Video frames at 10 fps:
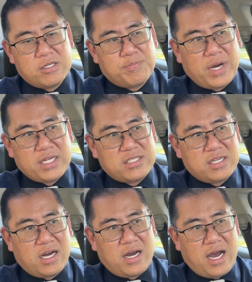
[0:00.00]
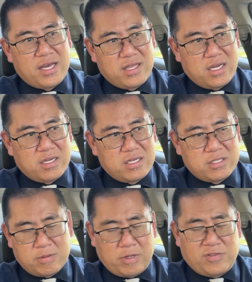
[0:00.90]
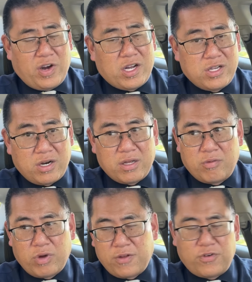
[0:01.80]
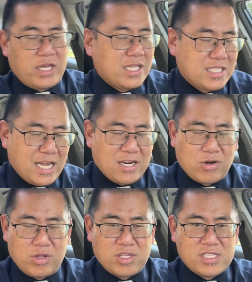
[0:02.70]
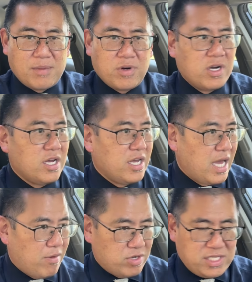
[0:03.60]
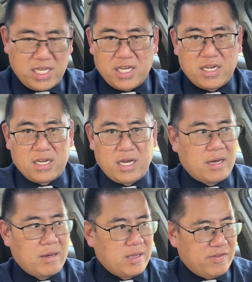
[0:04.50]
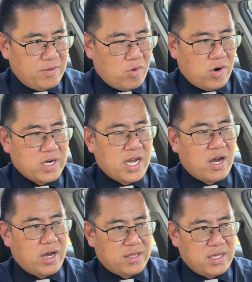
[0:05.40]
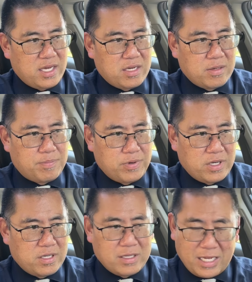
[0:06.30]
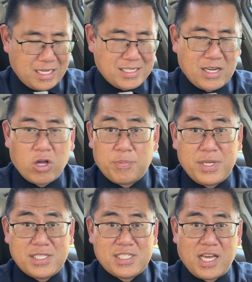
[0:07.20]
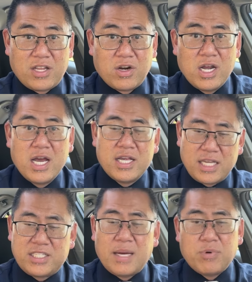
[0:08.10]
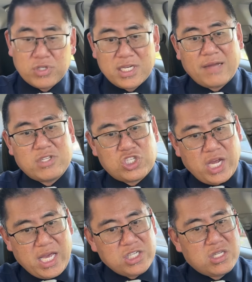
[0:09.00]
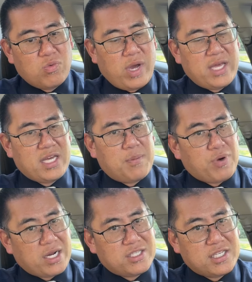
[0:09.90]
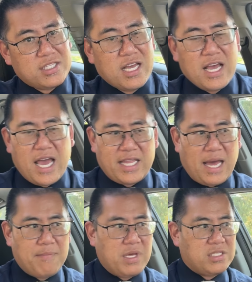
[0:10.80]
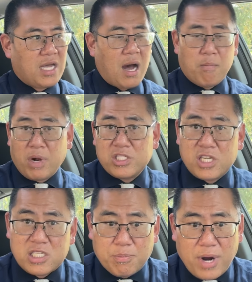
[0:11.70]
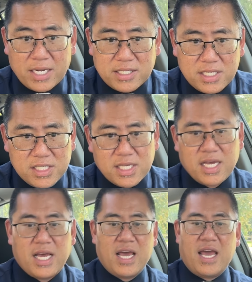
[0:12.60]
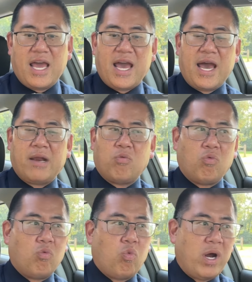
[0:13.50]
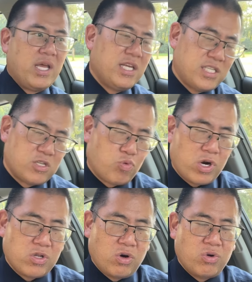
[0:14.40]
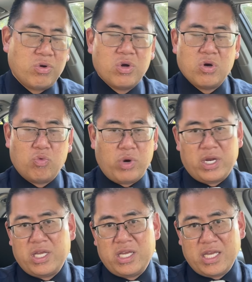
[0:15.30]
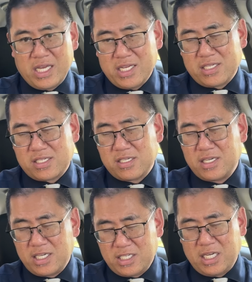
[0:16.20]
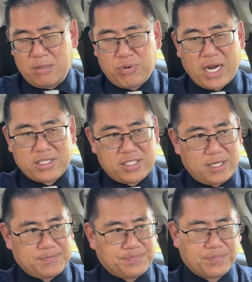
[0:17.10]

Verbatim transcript: But I think it's very clear. Rutherford hinted at it early in the summer, and we're seeing it even more now, I think, putting, like I said, all the pieces together, that Demko is going to have to change the way that he practices, and that means how much does he practice and what is his workload when he is indeed practicing.